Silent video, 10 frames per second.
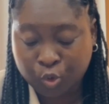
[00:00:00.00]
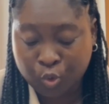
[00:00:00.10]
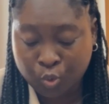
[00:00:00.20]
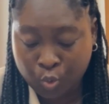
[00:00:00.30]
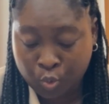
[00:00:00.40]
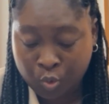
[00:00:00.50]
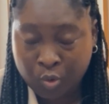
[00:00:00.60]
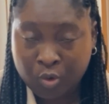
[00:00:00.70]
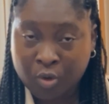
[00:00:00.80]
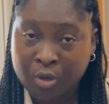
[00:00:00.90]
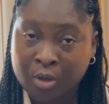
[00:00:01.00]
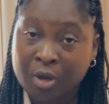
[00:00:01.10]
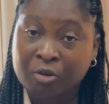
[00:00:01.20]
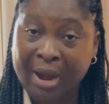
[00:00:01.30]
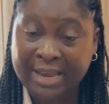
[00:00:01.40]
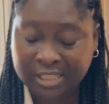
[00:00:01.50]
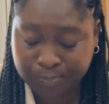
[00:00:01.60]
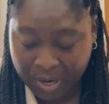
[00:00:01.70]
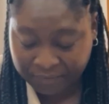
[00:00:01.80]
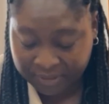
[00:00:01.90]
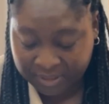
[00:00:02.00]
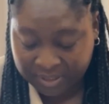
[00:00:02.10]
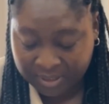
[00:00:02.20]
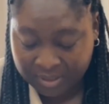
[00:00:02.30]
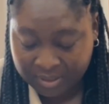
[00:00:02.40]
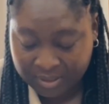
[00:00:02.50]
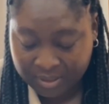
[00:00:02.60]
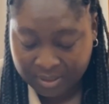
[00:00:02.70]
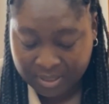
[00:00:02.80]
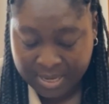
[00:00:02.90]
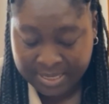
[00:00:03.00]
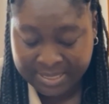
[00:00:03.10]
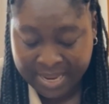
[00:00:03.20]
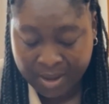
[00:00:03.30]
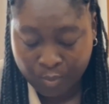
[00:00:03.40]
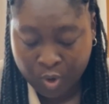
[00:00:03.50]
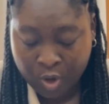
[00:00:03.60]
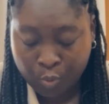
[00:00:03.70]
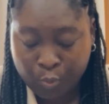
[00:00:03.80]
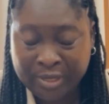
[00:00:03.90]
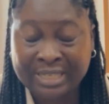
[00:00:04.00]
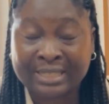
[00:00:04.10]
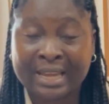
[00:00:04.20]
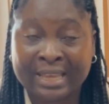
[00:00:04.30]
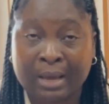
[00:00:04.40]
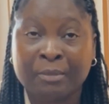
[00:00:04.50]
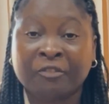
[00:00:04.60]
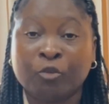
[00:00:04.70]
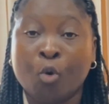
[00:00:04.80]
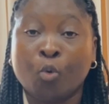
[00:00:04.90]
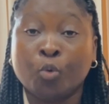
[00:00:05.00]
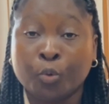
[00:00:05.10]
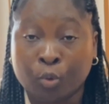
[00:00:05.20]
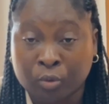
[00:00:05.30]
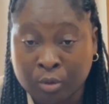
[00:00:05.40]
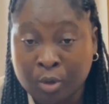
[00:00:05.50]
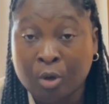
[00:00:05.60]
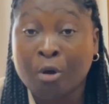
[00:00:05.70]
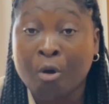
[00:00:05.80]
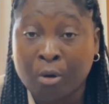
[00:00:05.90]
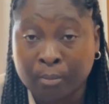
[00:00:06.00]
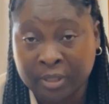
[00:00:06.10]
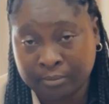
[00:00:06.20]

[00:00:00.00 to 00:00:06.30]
to do Christ prophet. Them were the day before uno come.